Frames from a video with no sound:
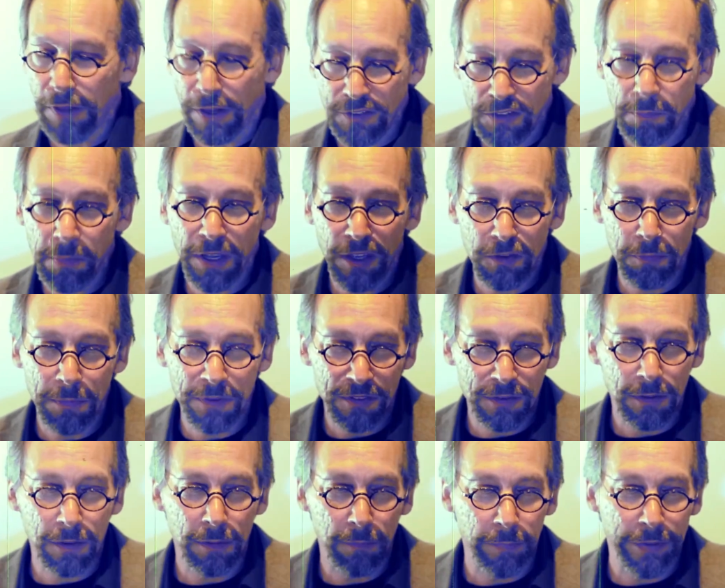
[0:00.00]
That's the biggest
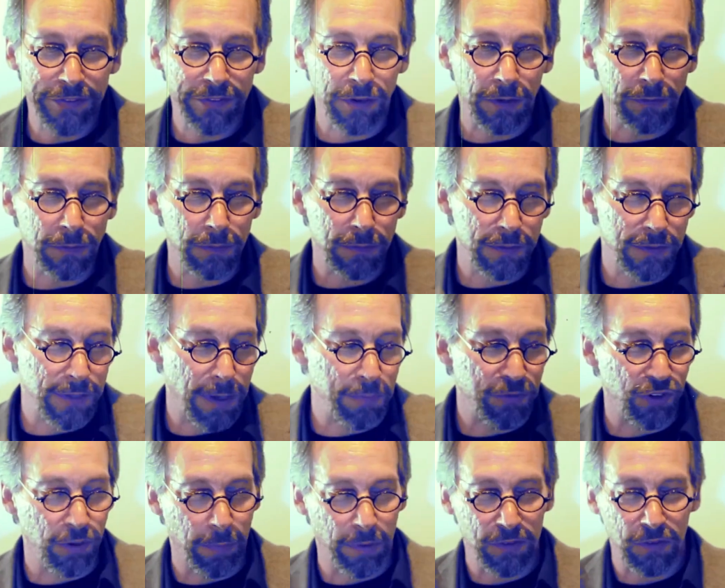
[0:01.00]
mis
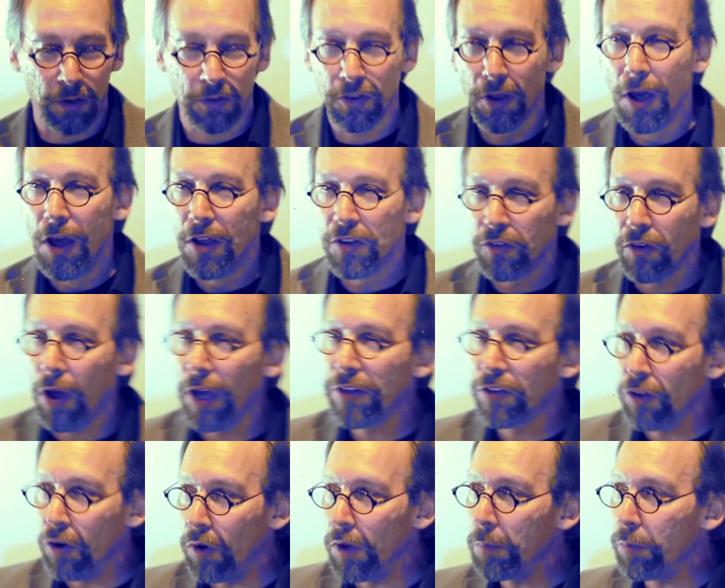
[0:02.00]
misconception about science.
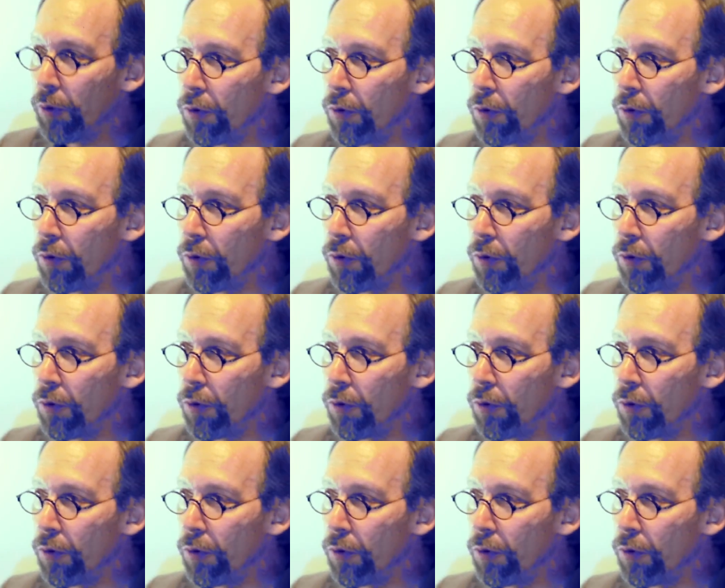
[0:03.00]
Science can only